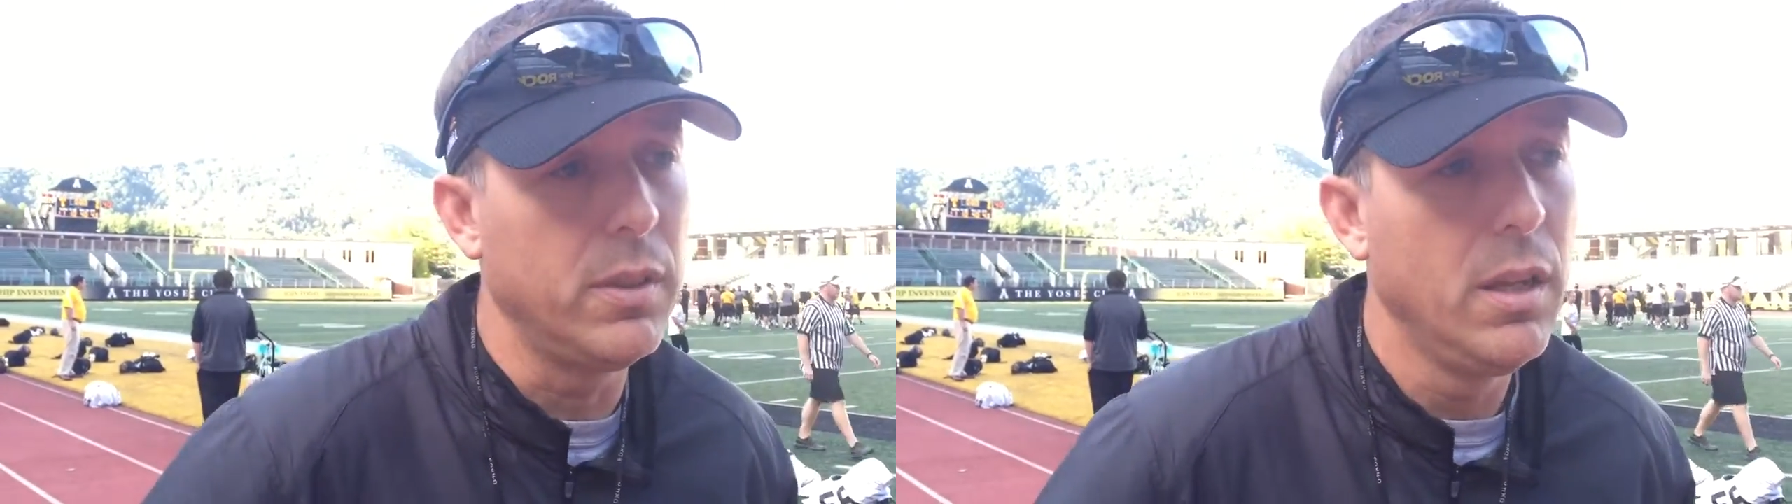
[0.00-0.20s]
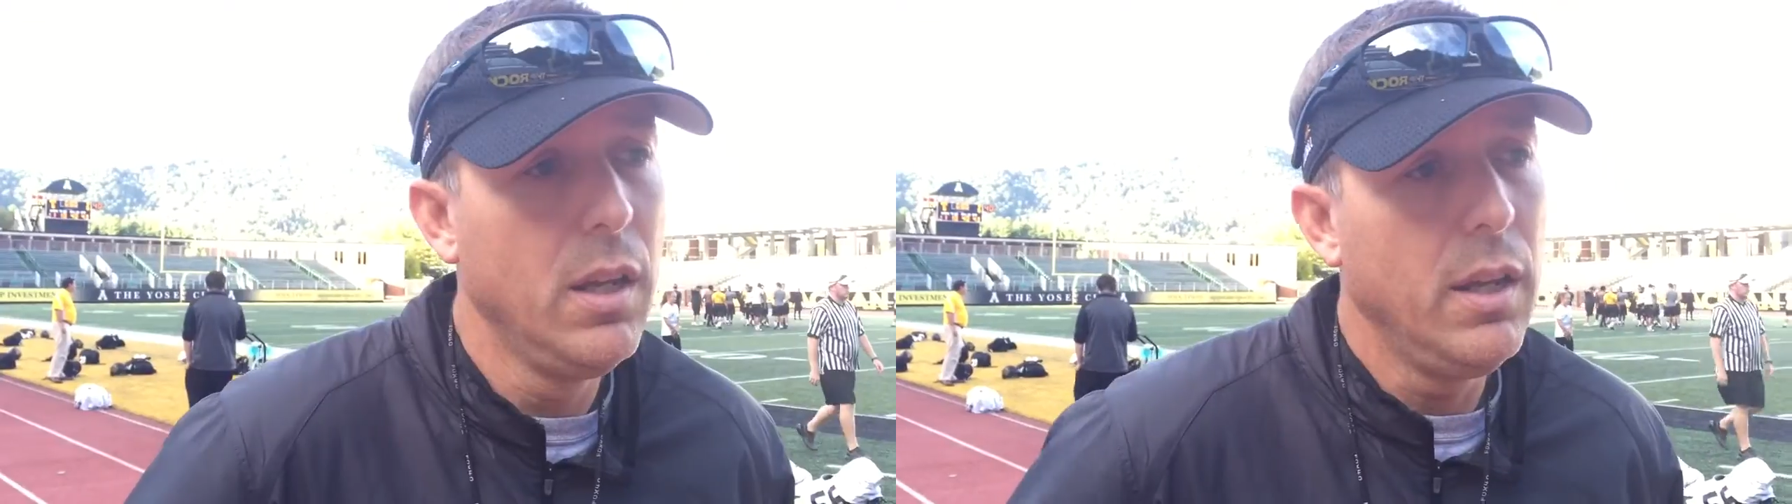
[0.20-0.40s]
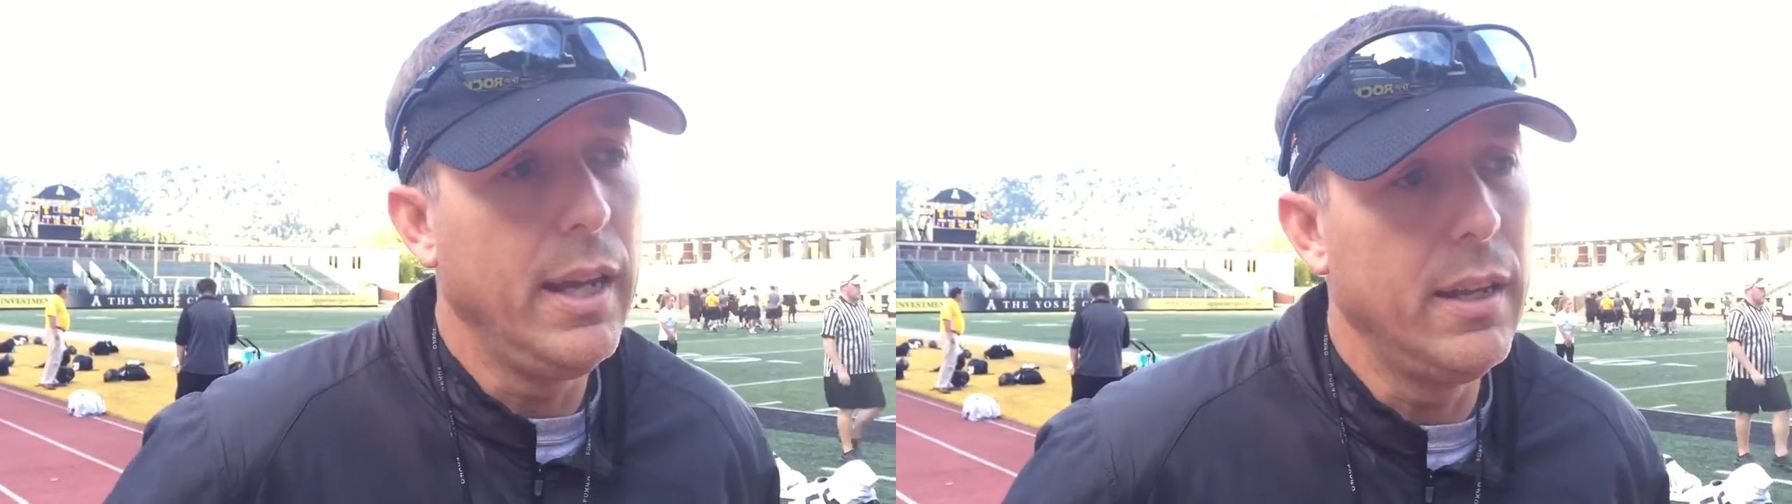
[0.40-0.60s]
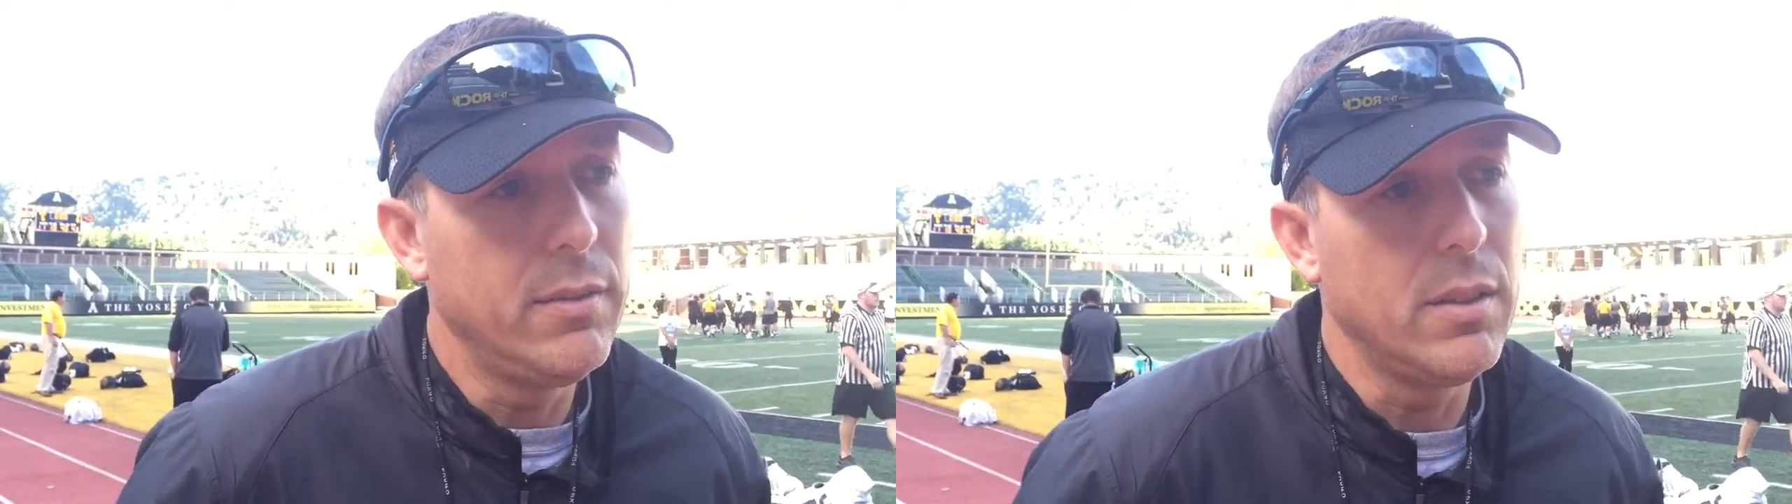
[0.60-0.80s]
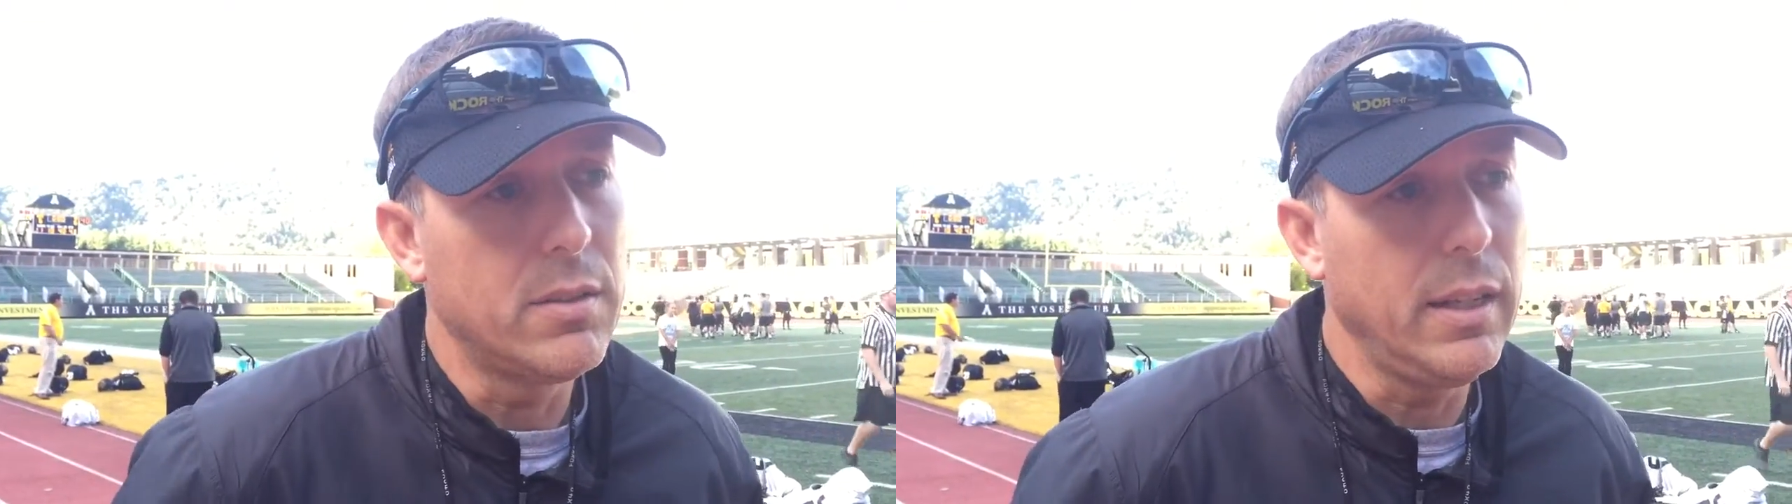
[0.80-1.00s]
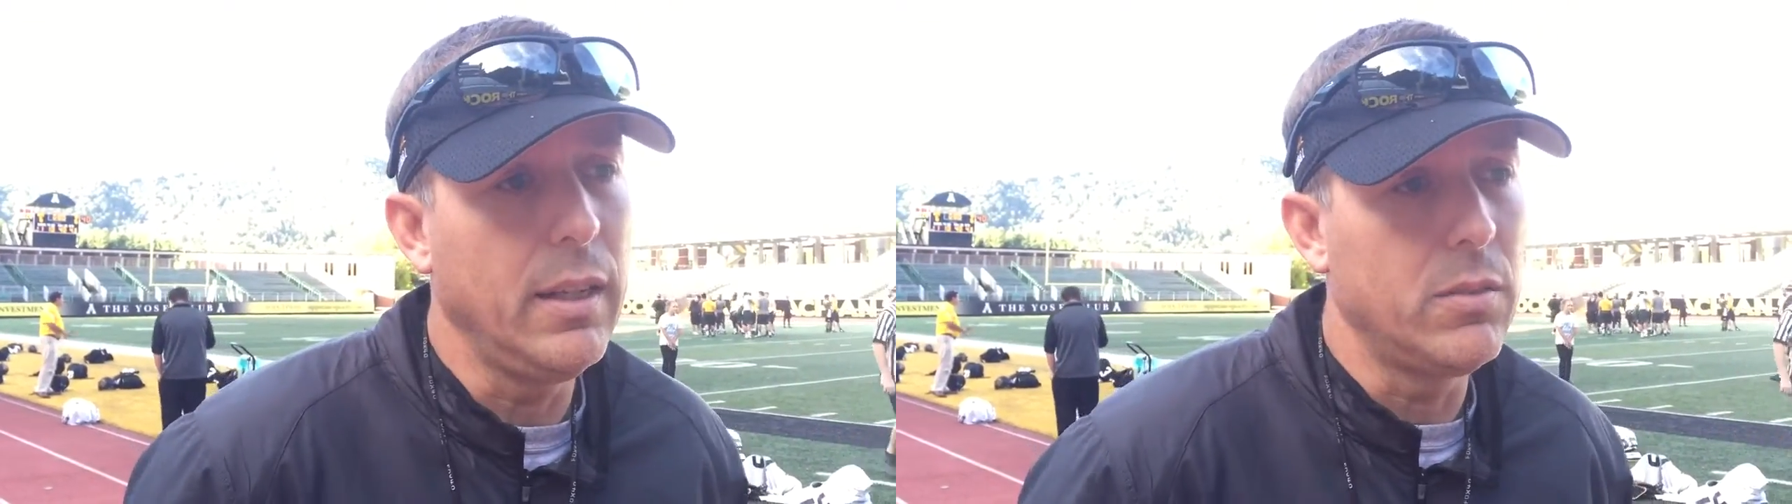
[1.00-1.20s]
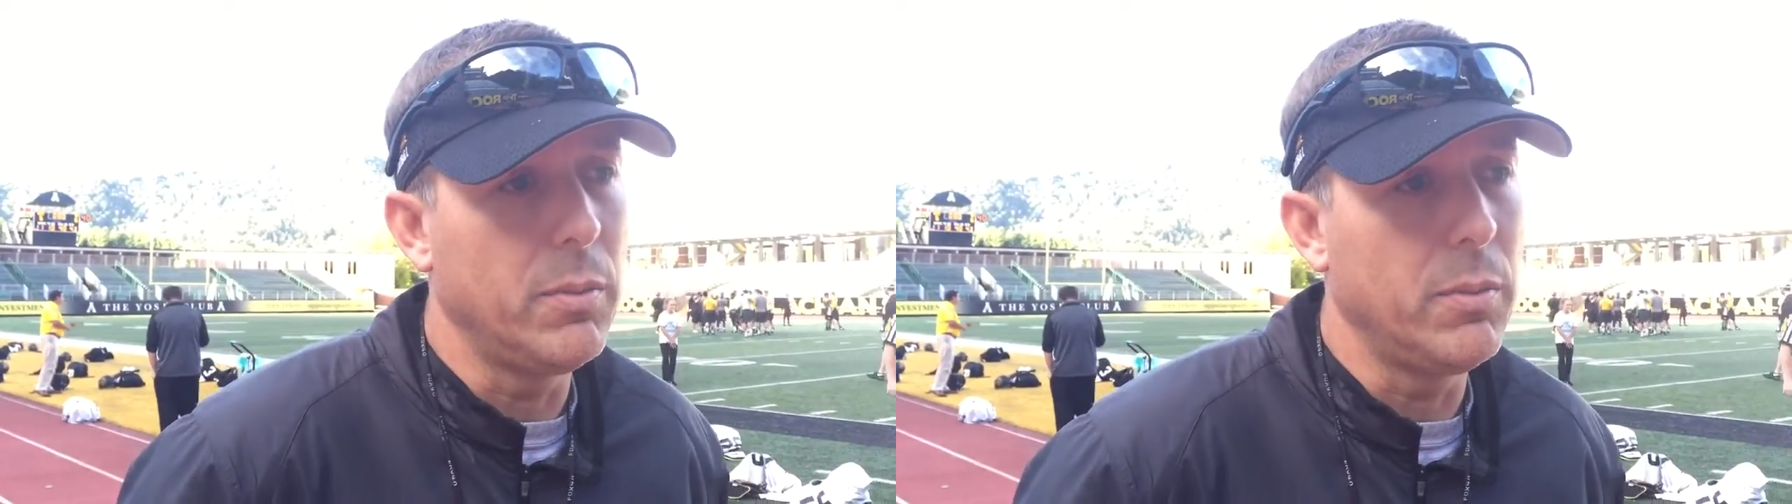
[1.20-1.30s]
And NC State has